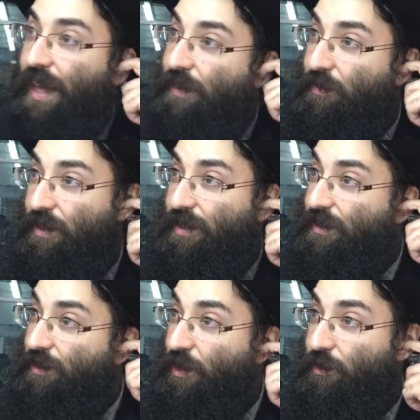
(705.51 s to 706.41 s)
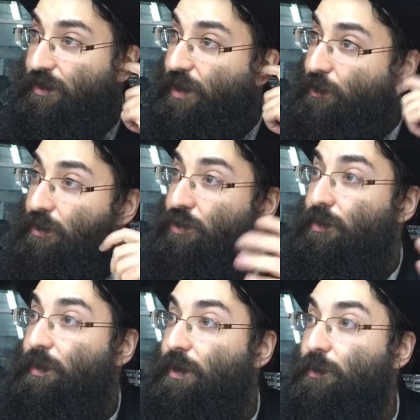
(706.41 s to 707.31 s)
the Ephraim stones? They use the
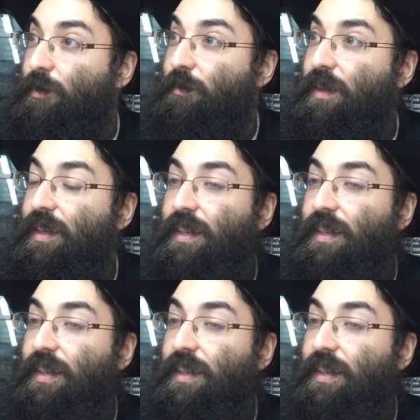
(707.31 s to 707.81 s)
Shamir worm.